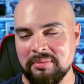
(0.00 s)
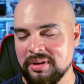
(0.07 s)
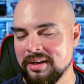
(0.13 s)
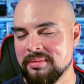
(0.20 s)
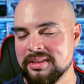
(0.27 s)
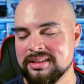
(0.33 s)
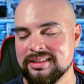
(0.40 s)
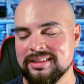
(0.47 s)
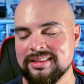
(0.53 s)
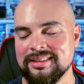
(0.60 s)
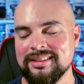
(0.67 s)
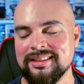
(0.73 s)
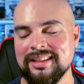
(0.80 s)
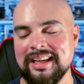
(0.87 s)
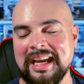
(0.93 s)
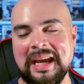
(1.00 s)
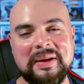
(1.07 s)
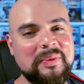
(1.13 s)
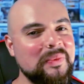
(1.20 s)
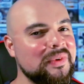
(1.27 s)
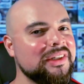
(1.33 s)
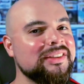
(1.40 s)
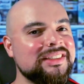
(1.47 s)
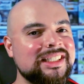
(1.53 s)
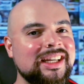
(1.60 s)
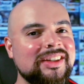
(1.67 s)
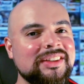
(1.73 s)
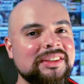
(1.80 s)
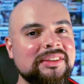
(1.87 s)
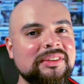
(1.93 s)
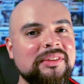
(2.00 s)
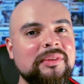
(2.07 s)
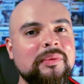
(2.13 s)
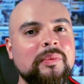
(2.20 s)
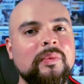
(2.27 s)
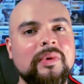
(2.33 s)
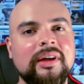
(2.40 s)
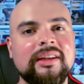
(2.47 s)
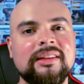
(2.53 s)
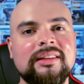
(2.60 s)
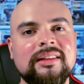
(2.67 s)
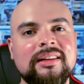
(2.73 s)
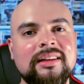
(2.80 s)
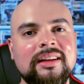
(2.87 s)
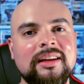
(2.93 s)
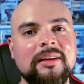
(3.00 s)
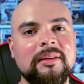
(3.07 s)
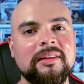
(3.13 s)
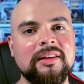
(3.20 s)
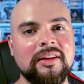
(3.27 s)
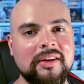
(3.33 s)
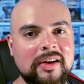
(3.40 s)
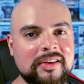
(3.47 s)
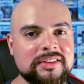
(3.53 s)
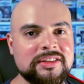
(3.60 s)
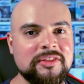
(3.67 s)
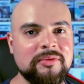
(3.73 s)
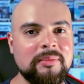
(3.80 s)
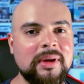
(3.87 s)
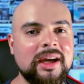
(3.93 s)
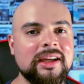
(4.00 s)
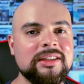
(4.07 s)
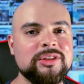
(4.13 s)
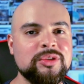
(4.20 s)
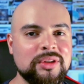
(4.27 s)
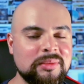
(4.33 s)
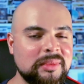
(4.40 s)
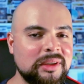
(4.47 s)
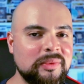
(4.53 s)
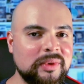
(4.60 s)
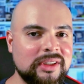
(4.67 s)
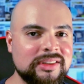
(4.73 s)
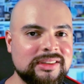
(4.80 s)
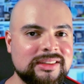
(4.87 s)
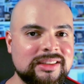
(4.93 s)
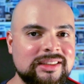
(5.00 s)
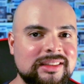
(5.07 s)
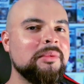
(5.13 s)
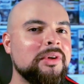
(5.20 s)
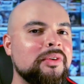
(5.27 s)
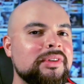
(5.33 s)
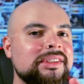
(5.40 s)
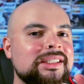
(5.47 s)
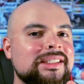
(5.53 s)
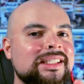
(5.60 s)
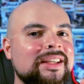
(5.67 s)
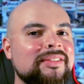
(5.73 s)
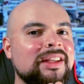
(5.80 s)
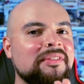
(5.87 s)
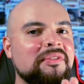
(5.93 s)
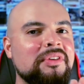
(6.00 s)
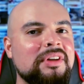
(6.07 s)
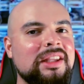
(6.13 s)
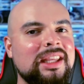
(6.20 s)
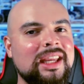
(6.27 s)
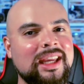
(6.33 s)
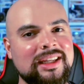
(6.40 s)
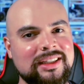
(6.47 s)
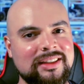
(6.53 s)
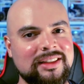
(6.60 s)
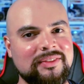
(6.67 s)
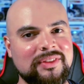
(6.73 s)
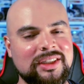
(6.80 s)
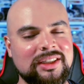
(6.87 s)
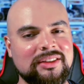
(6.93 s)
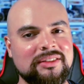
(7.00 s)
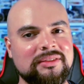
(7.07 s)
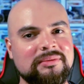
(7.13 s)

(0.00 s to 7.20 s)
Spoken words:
promise. I will tell you what the cost of my treatment was. I'm going to save that for the end of the video.